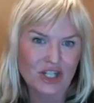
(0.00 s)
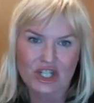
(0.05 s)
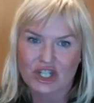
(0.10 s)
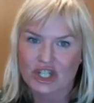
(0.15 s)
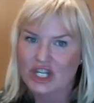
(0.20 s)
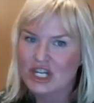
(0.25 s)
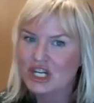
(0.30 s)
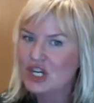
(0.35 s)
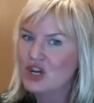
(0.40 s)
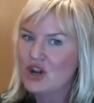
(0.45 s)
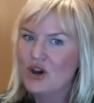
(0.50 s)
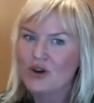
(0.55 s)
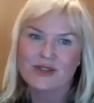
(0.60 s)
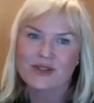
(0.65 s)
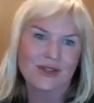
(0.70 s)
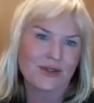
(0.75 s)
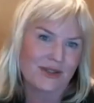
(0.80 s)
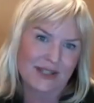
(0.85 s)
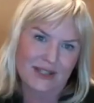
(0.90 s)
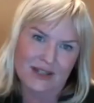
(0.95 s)
She
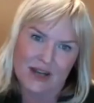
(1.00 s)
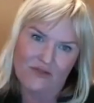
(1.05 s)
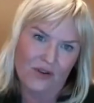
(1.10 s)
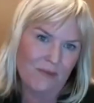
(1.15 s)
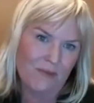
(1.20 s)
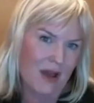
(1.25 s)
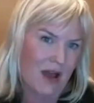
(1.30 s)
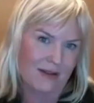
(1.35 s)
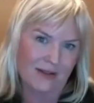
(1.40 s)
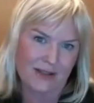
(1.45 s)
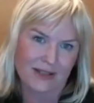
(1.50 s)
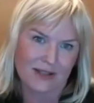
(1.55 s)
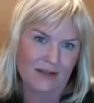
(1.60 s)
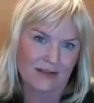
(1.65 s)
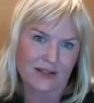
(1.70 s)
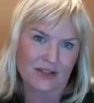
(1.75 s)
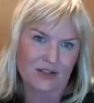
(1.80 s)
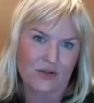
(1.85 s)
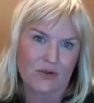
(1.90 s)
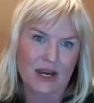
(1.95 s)
knows her stuff about
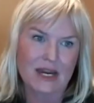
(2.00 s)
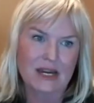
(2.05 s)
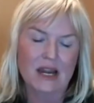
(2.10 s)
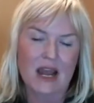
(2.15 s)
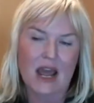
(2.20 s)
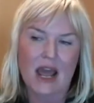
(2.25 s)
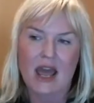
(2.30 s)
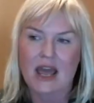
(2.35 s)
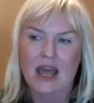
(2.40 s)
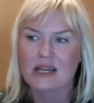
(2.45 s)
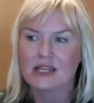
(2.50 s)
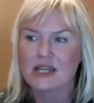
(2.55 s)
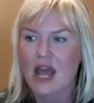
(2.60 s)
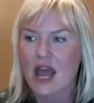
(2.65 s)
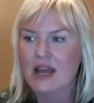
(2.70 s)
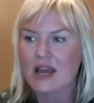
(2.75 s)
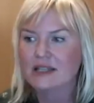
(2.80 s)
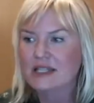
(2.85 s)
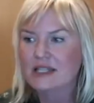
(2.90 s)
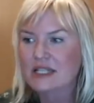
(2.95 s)
sunscreen and,
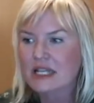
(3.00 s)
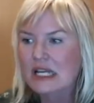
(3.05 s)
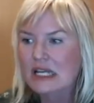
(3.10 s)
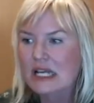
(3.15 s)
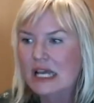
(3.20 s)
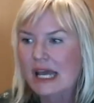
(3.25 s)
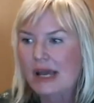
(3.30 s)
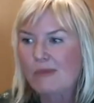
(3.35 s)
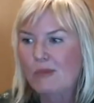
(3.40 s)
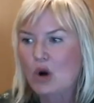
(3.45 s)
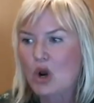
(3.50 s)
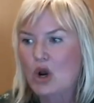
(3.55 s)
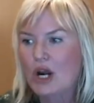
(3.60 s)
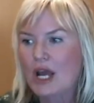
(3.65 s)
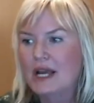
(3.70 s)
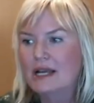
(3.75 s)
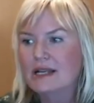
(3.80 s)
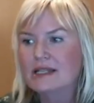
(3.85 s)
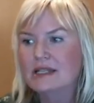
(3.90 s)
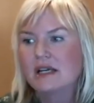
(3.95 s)
and skincare
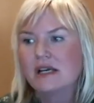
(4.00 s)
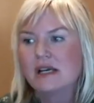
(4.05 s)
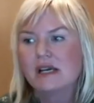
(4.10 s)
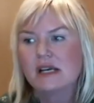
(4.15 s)
products.